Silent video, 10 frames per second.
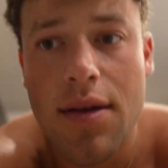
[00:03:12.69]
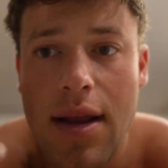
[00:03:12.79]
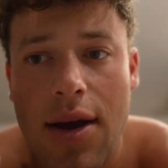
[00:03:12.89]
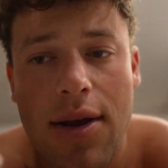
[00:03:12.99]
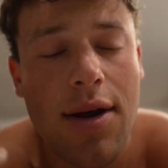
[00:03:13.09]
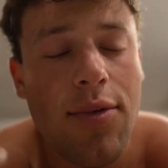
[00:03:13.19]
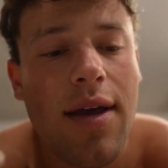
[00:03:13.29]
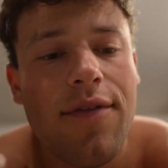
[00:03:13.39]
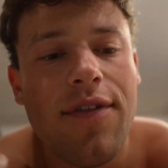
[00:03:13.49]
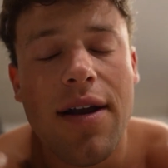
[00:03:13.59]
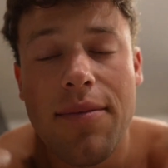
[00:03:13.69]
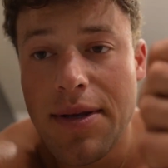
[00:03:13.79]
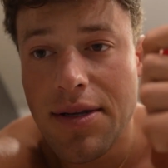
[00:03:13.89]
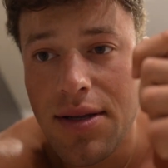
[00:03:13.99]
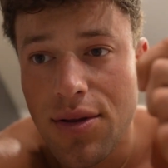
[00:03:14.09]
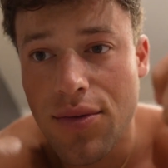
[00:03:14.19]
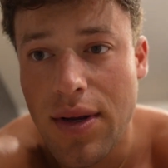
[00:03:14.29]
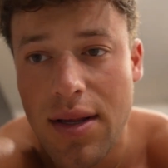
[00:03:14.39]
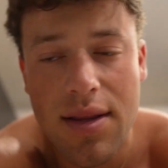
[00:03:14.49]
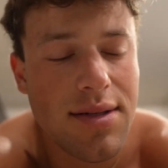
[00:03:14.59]
Now here we have vitamin
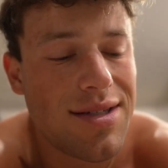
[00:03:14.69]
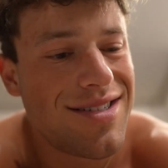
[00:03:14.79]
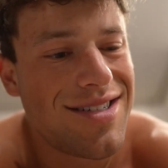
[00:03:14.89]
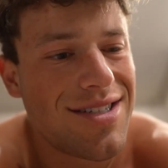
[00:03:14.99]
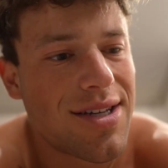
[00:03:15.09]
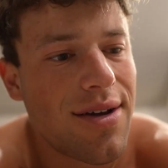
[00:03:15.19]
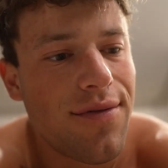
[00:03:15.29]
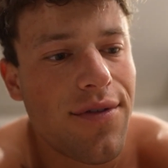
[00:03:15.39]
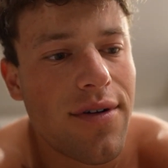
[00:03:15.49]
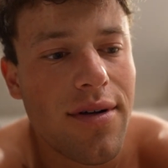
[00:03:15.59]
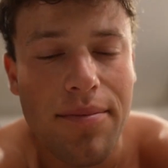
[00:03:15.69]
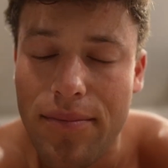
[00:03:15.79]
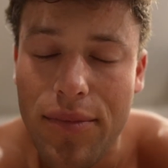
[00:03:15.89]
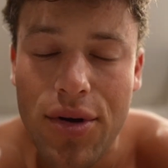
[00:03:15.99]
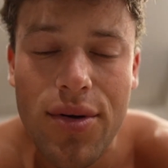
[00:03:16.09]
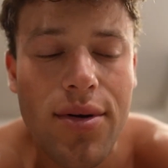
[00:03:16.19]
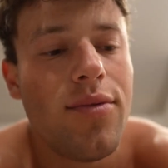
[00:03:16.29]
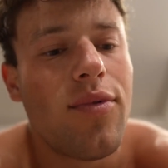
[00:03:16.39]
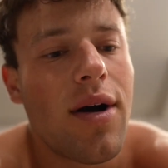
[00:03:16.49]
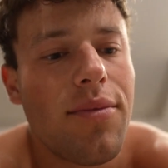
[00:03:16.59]
D3. This is just good for
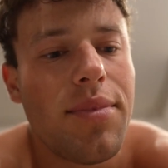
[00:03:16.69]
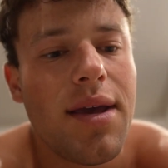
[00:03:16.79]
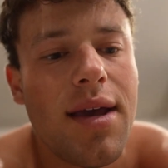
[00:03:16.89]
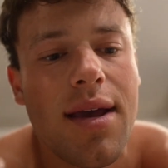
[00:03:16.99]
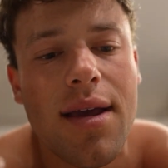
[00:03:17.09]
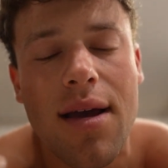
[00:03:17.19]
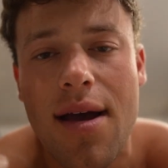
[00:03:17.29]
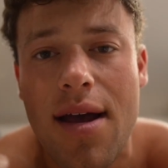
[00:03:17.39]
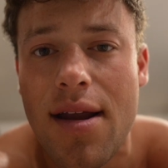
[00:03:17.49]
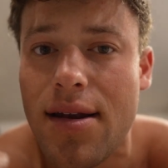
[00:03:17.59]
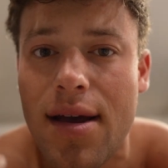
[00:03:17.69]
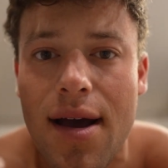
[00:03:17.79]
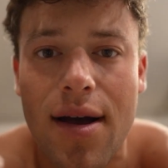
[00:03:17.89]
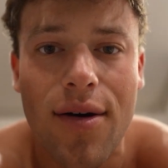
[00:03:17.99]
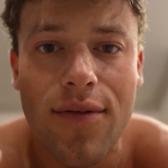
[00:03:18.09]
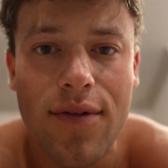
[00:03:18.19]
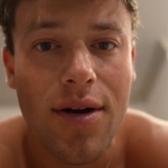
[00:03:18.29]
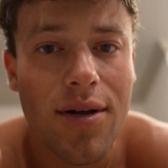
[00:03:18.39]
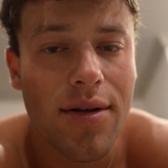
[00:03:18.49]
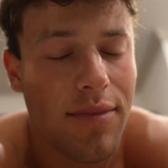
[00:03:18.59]
mood, well-being, and
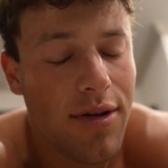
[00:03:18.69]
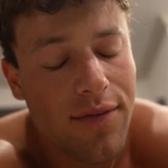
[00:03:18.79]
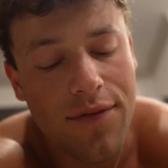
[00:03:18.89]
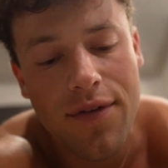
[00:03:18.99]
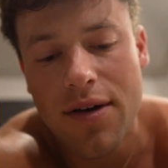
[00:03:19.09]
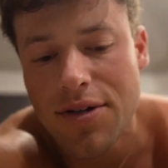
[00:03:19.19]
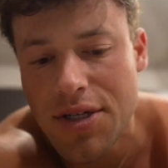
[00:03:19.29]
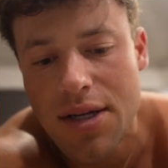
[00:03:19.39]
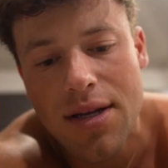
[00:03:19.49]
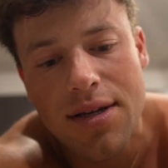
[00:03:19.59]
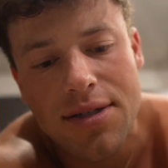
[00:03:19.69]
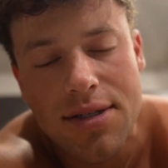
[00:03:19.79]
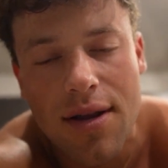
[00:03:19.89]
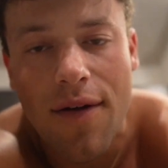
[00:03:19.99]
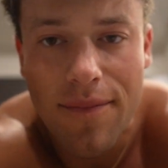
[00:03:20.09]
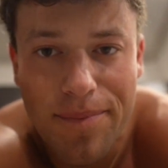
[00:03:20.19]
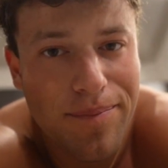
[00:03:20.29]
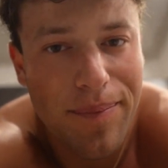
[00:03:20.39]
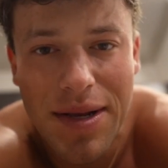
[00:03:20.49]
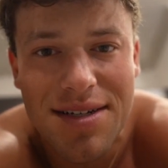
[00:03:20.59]
overall immune function, and just
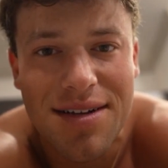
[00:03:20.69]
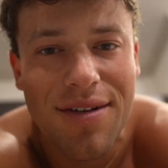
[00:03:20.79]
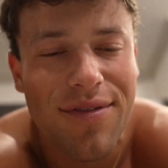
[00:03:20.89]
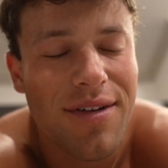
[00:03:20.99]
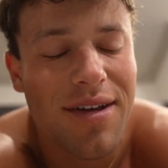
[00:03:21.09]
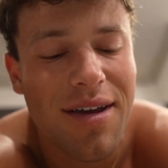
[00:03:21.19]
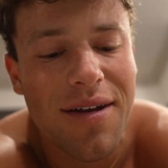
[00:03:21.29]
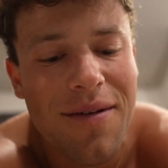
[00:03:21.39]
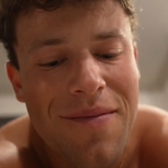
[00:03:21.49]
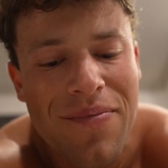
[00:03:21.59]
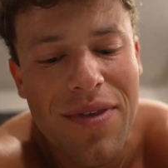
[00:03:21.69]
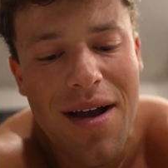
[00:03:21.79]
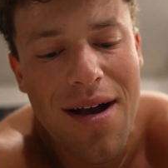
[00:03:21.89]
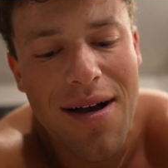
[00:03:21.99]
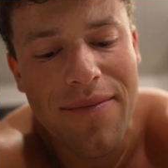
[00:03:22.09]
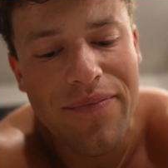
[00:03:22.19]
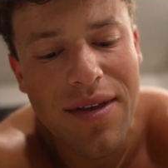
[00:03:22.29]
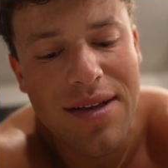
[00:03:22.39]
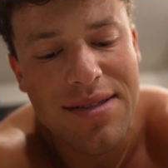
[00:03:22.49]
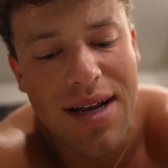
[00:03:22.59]
basically feeling good.
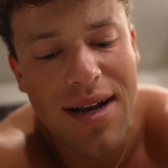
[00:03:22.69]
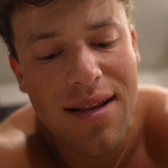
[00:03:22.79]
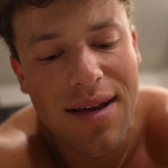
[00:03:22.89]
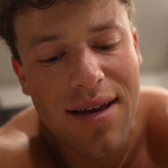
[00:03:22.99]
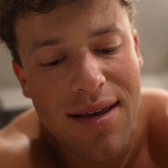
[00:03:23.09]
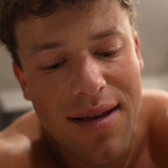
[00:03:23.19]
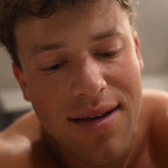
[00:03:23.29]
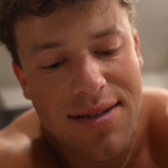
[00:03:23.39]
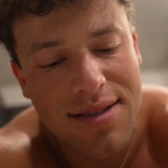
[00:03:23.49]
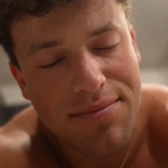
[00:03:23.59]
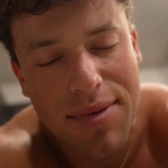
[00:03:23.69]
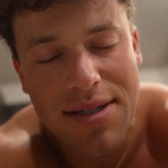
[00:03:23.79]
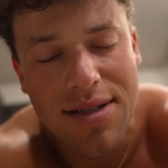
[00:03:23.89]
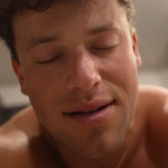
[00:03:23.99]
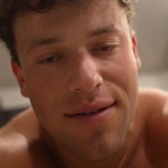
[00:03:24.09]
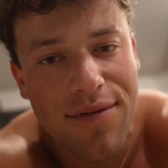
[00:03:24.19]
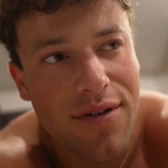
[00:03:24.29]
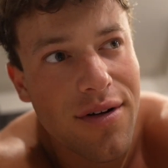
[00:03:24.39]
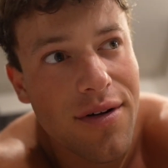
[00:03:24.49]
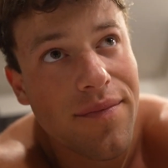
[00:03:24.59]
It's kind of like, it's basically
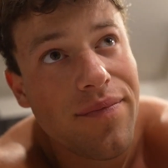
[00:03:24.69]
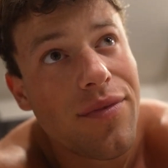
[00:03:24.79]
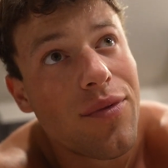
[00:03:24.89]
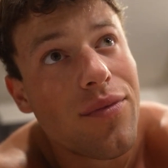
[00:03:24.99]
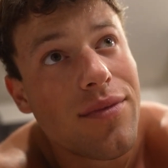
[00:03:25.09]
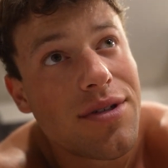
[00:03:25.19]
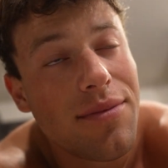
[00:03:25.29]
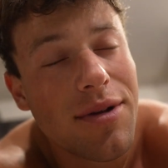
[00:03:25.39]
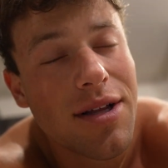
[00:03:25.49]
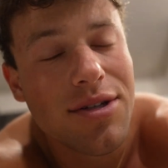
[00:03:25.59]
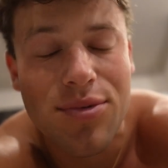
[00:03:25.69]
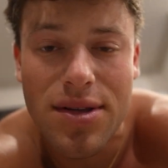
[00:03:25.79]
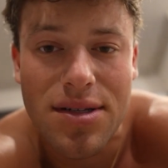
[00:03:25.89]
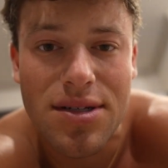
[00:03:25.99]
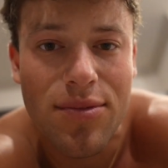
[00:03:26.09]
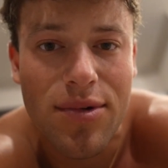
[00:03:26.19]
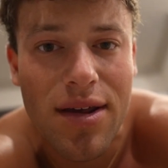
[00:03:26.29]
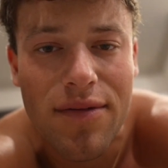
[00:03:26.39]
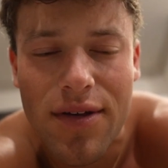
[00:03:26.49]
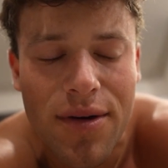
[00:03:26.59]
simulates what the sun will
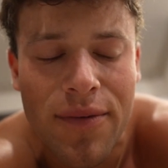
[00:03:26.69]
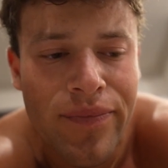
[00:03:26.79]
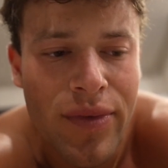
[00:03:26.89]
give you.